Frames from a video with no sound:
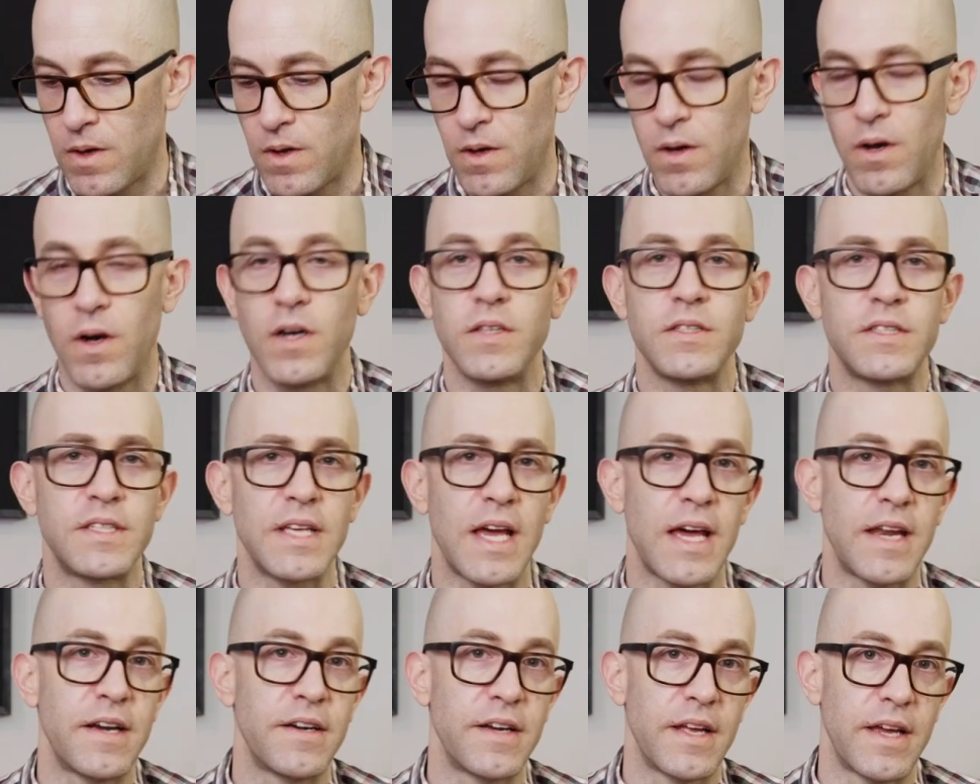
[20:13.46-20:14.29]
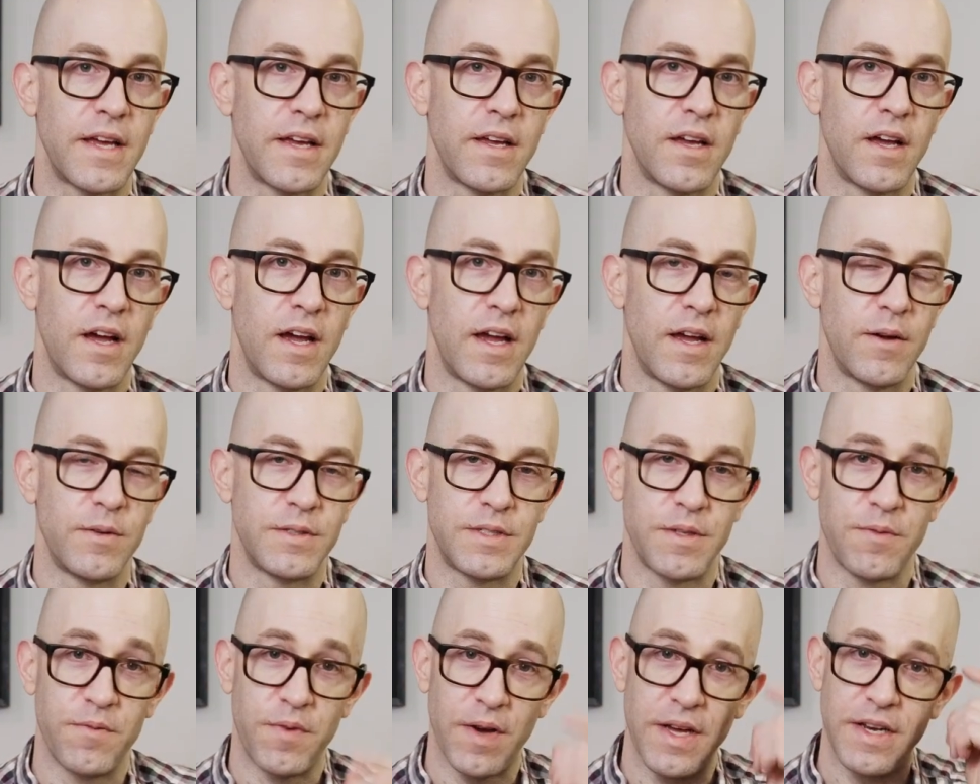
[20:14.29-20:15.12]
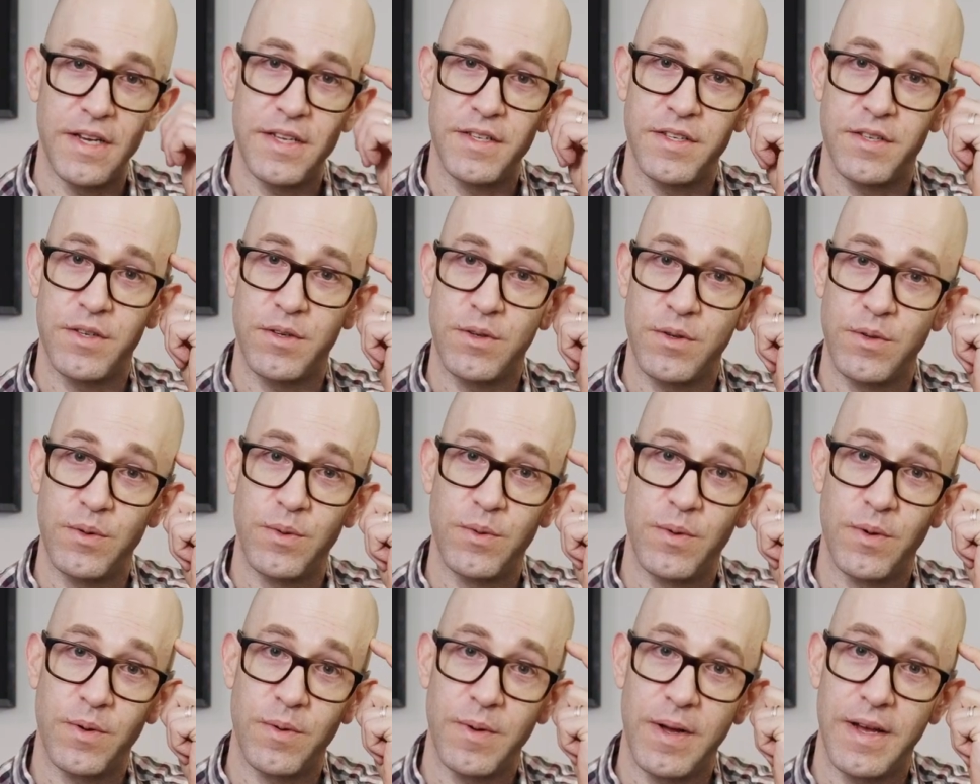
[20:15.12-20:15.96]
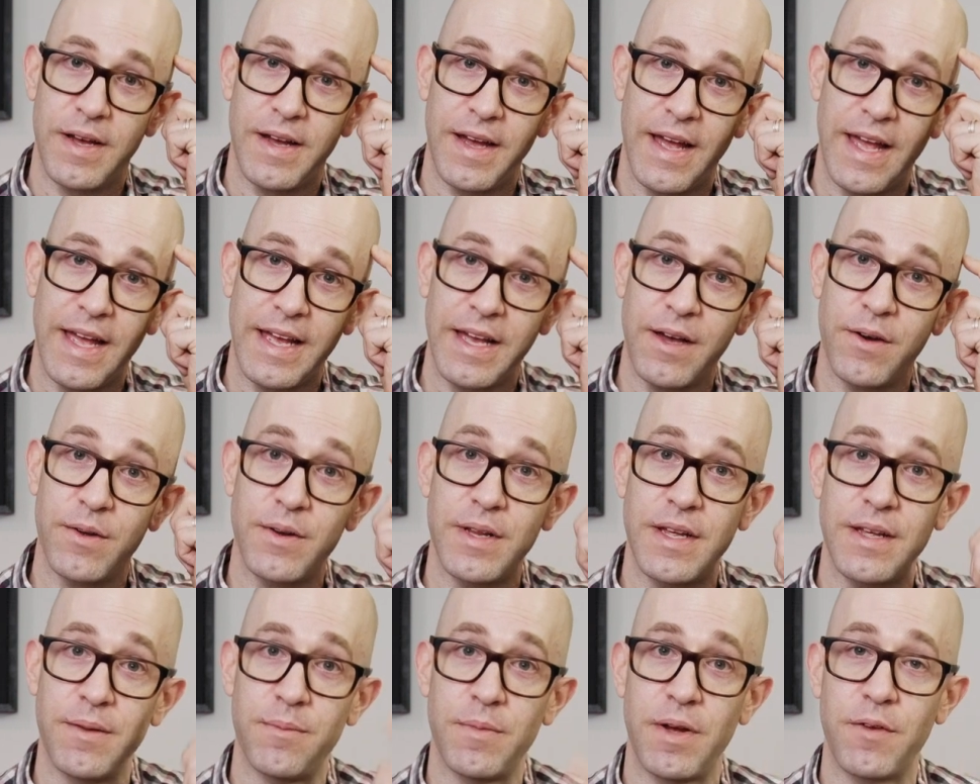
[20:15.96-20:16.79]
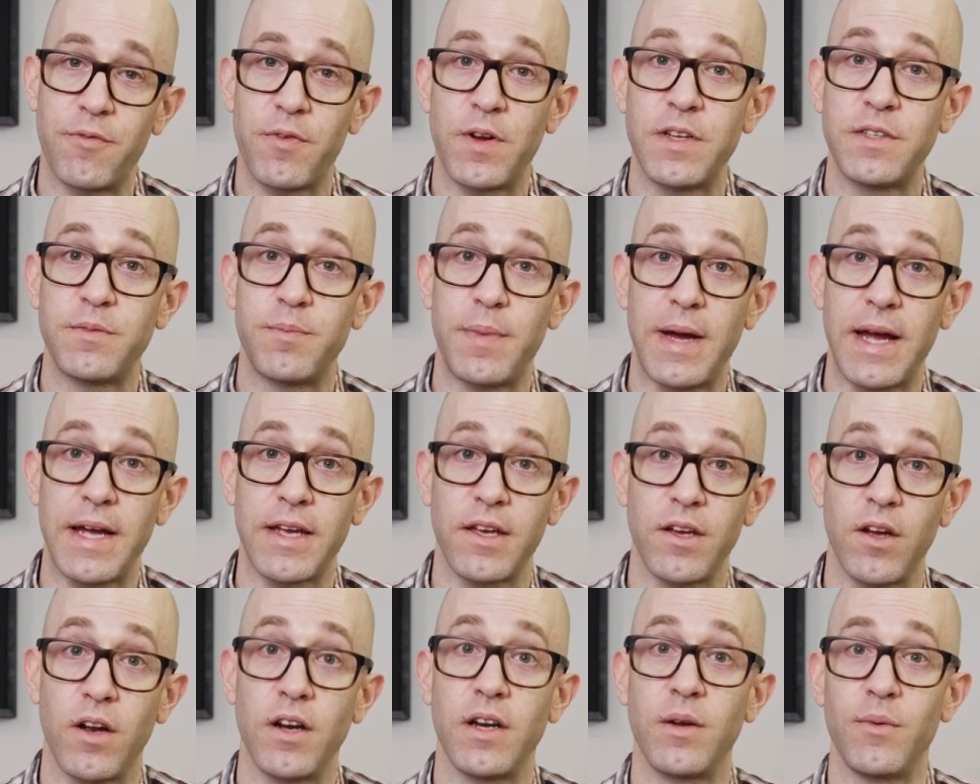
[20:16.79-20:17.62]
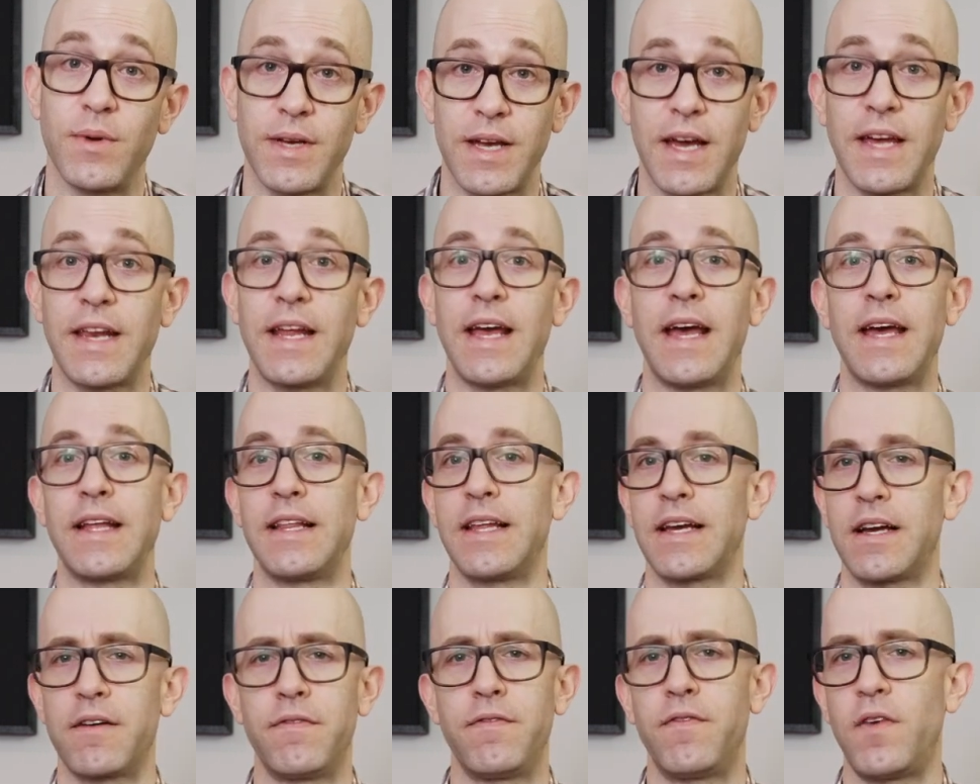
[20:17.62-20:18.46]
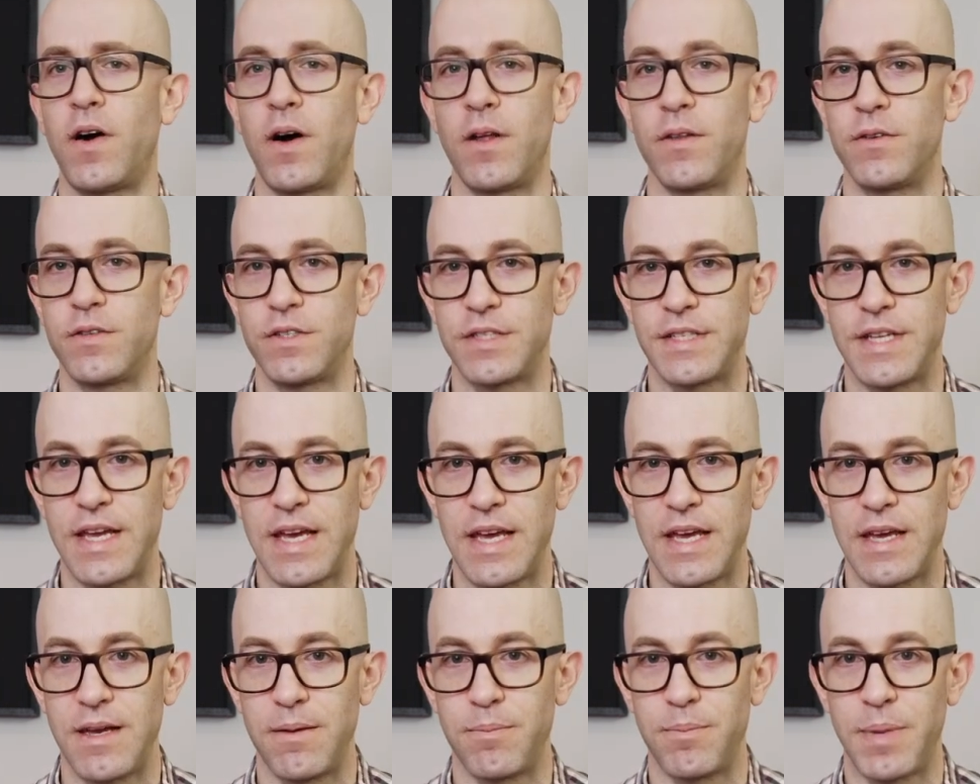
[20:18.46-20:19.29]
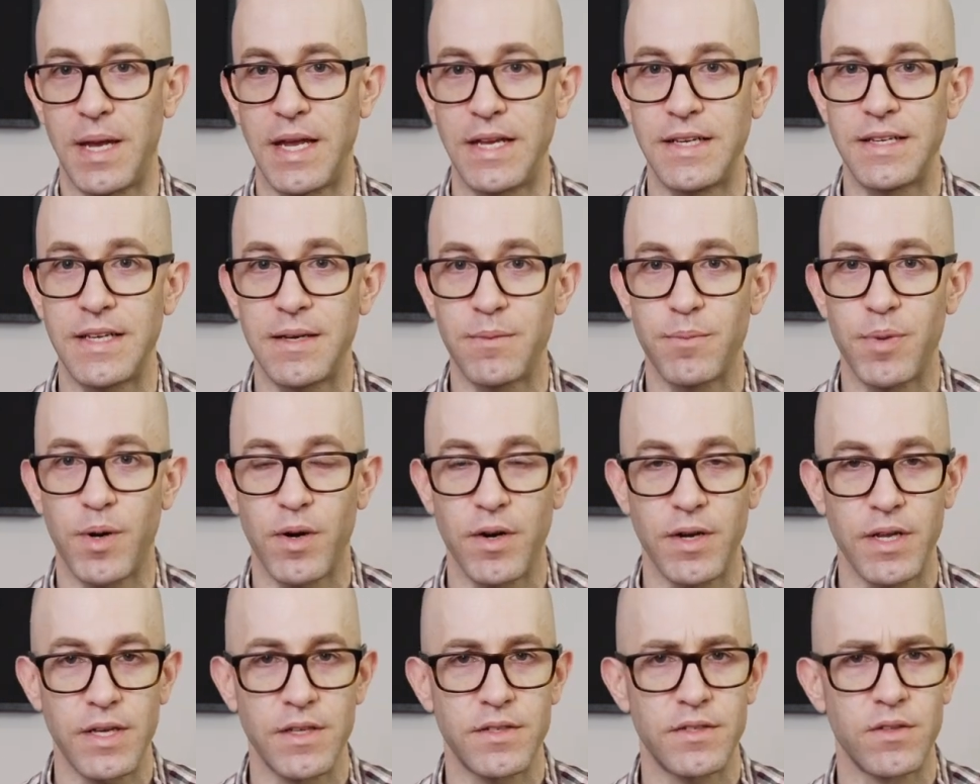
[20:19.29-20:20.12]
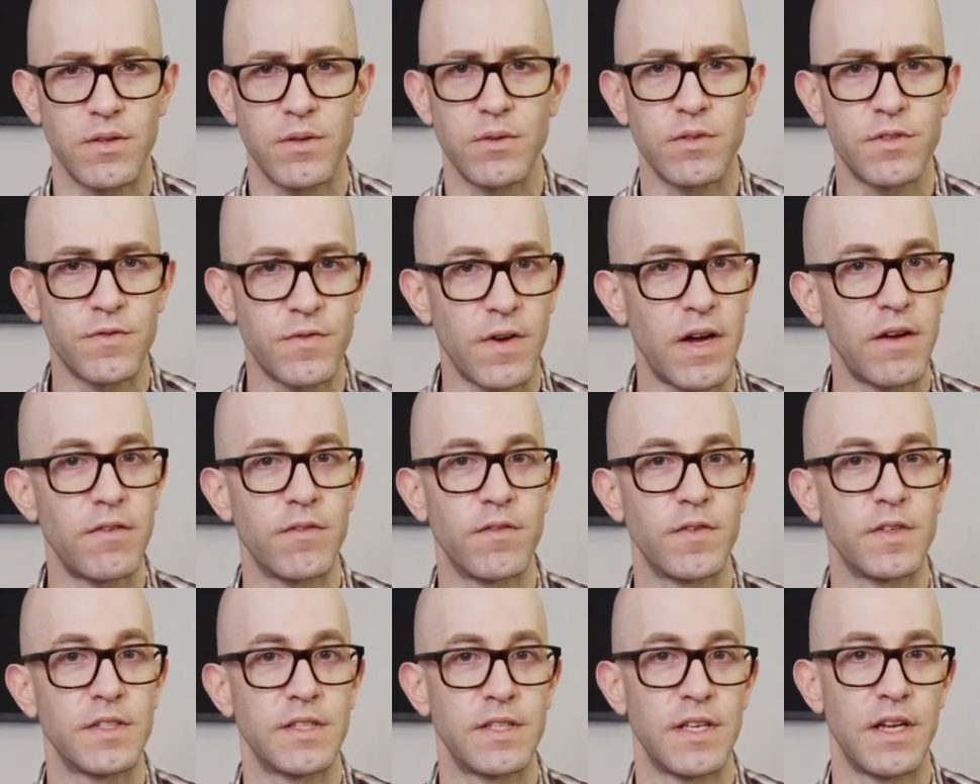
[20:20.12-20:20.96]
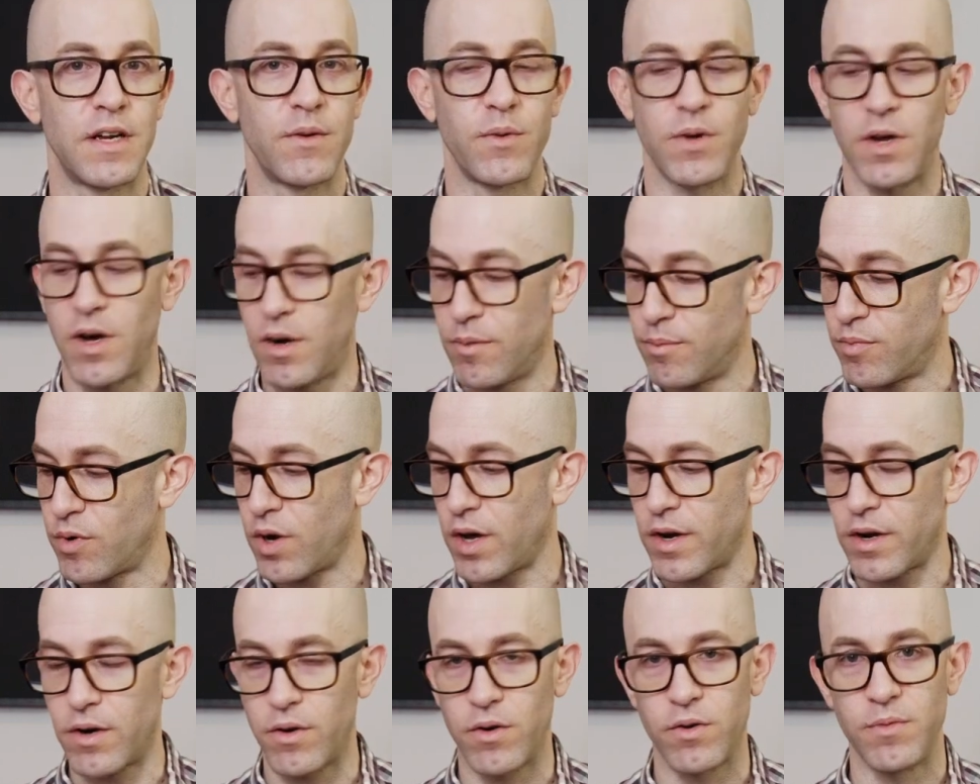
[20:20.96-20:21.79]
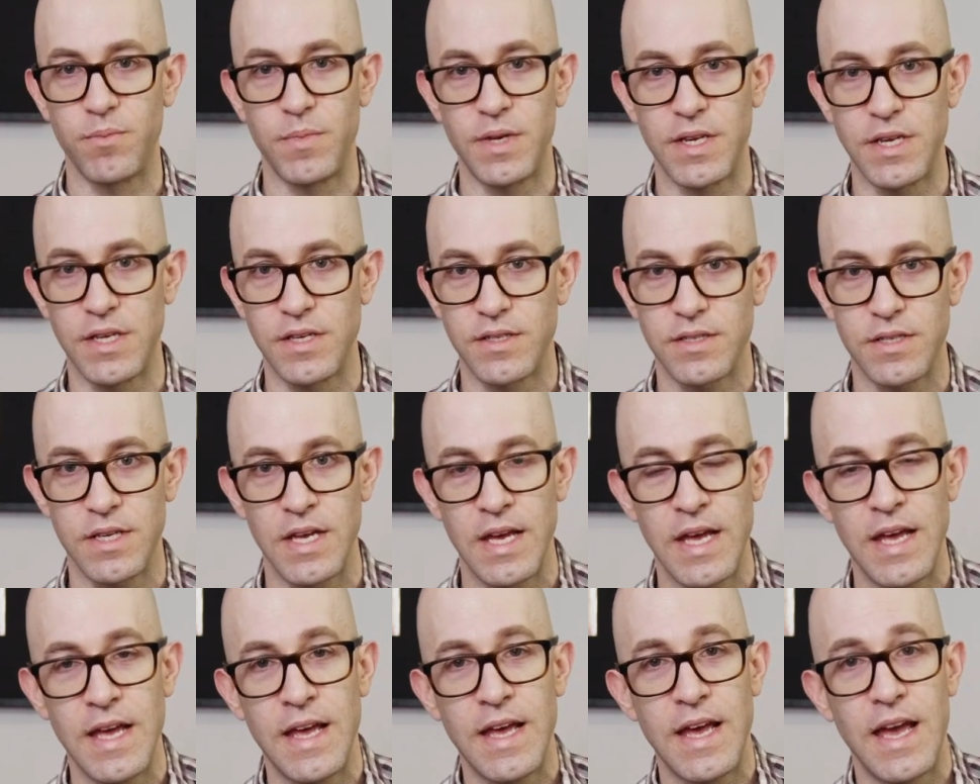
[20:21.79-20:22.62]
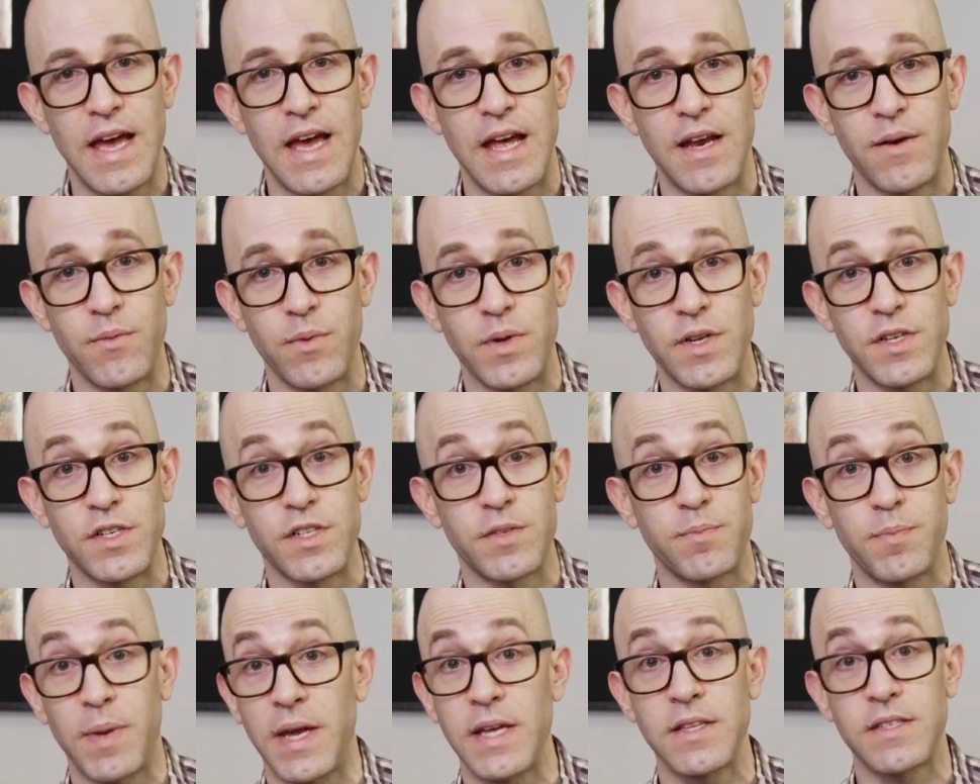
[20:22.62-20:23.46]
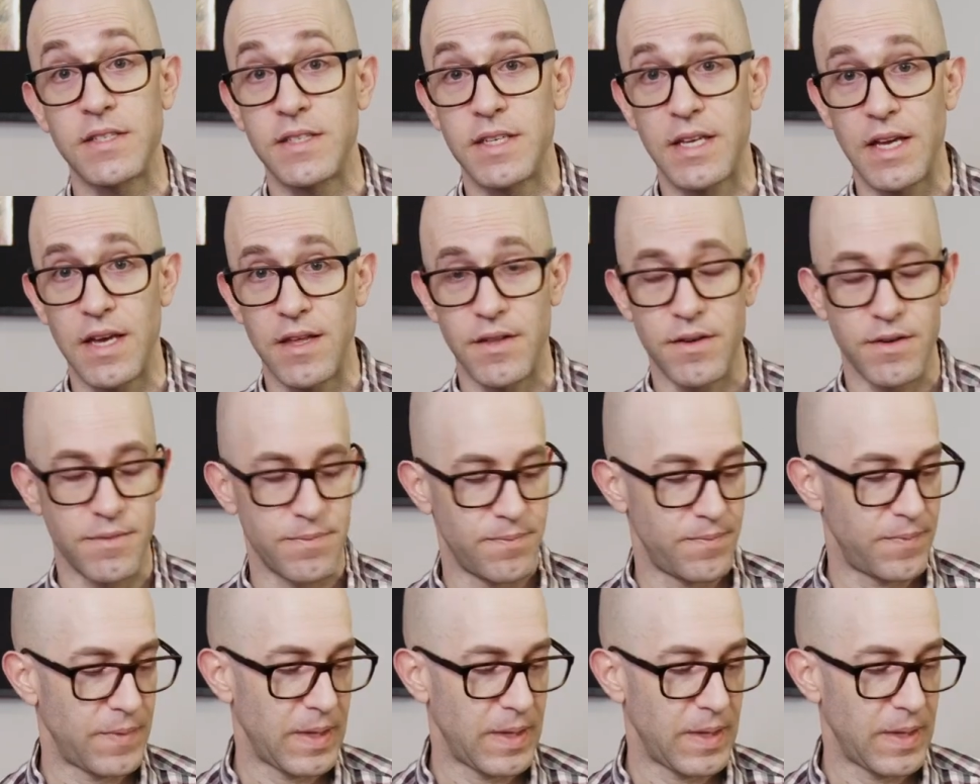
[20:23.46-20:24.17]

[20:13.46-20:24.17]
On Saturday, I was invited to hang out in my friend's backyard, and we kind of had like a Father's Day painting party. So there was 5 of us there. We all brought our own minis and we just painted together.